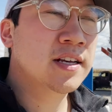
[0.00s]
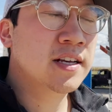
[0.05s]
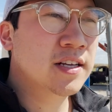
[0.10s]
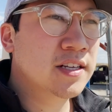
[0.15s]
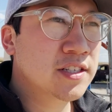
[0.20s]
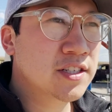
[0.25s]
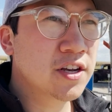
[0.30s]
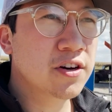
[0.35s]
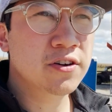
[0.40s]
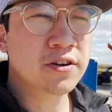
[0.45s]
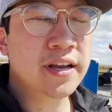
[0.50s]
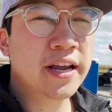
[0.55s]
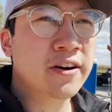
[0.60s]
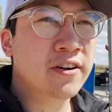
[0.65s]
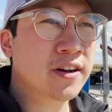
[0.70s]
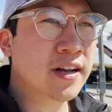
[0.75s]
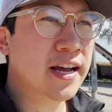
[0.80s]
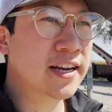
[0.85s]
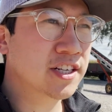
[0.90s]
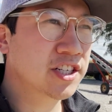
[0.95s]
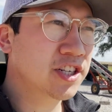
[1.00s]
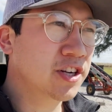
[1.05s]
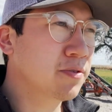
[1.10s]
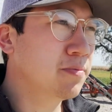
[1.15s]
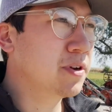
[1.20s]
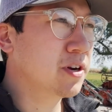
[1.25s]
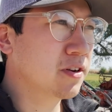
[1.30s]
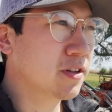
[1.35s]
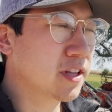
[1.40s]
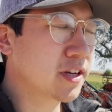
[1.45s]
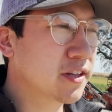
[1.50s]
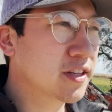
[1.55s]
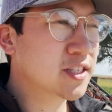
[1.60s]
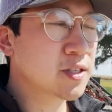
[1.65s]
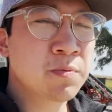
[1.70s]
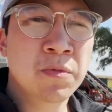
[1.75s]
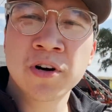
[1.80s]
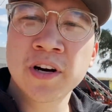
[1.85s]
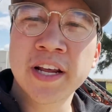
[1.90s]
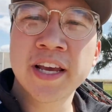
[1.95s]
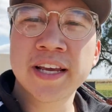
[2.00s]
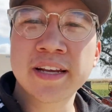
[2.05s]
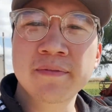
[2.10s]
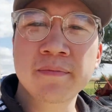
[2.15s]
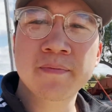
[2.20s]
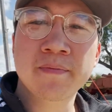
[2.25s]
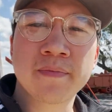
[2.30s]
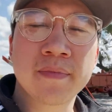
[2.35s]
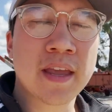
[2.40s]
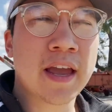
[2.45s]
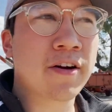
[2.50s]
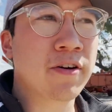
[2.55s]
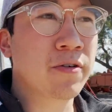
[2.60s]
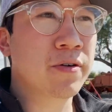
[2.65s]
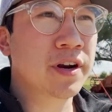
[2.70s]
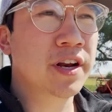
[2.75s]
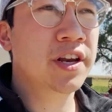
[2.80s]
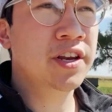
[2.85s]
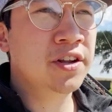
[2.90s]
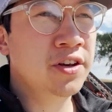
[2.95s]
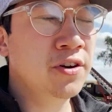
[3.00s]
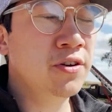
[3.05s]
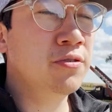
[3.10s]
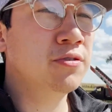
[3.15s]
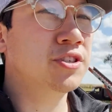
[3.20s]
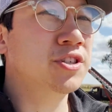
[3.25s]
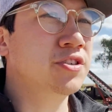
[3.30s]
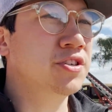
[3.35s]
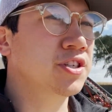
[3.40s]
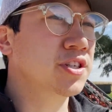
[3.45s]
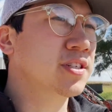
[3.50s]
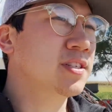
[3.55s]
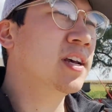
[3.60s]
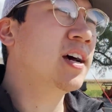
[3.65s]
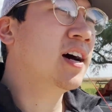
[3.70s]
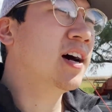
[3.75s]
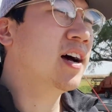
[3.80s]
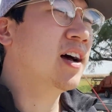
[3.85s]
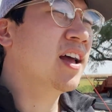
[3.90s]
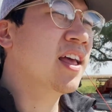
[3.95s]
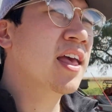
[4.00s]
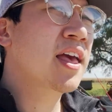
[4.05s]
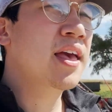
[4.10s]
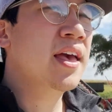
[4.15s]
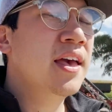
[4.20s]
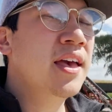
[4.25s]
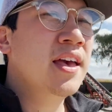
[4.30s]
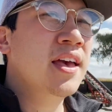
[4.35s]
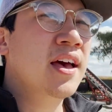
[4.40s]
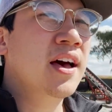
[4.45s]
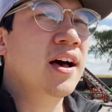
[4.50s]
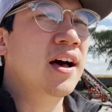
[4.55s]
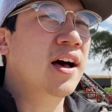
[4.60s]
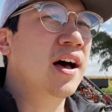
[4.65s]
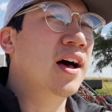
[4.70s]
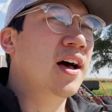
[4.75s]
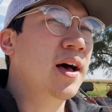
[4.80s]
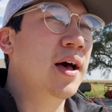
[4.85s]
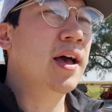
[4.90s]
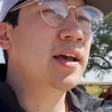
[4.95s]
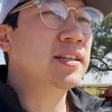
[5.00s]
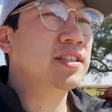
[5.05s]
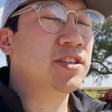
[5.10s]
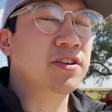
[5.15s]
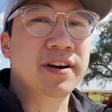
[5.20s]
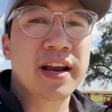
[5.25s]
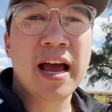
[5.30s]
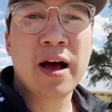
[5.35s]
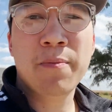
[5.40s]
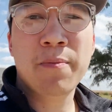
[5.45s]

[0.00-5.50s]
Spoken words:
So Carol kind of showed me earlier this morning how we wanted to do what you just saw. So now